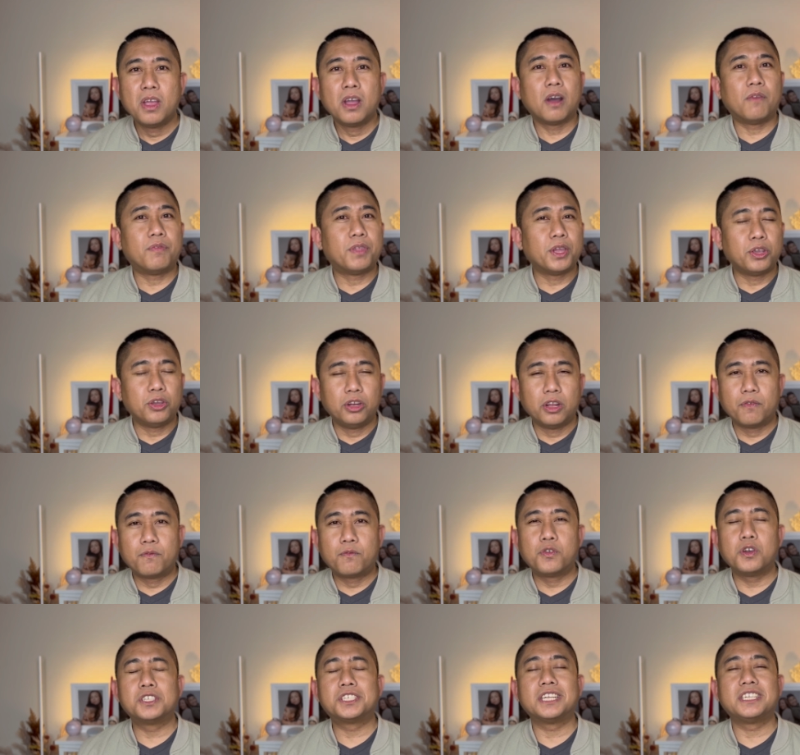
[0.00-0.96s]
of the
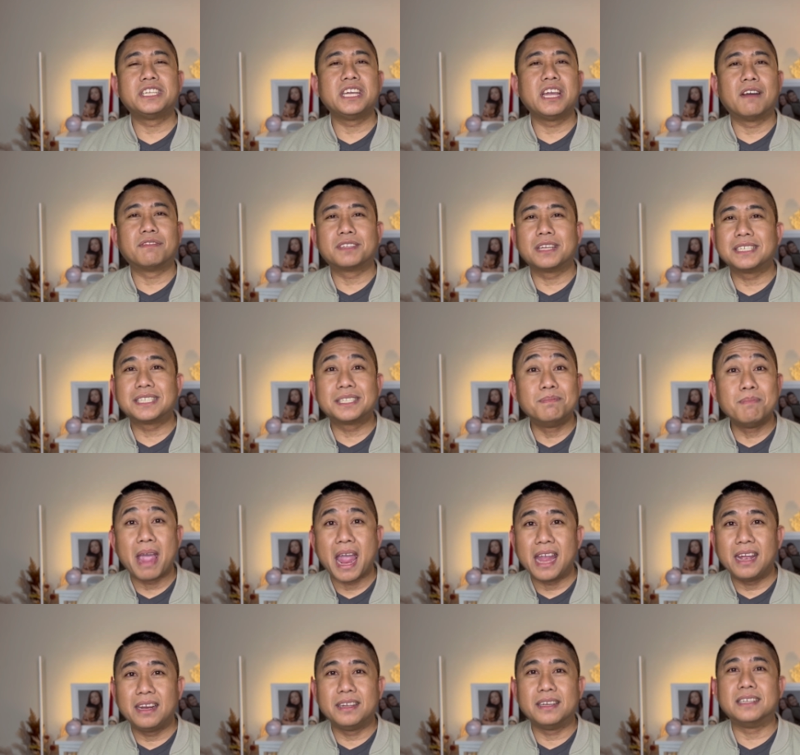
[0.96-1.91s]
University of
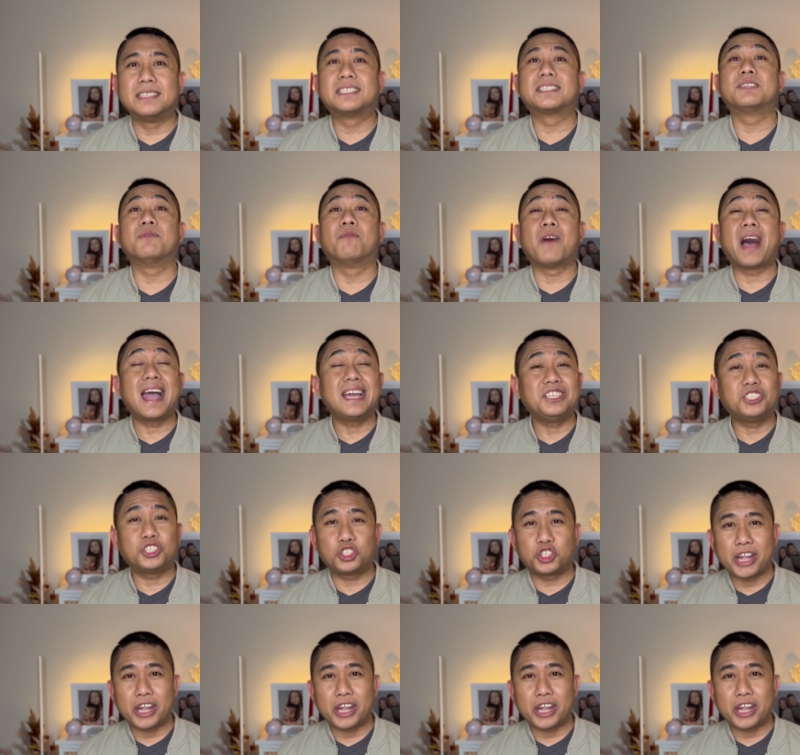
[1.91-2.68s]
Tasmania's Vice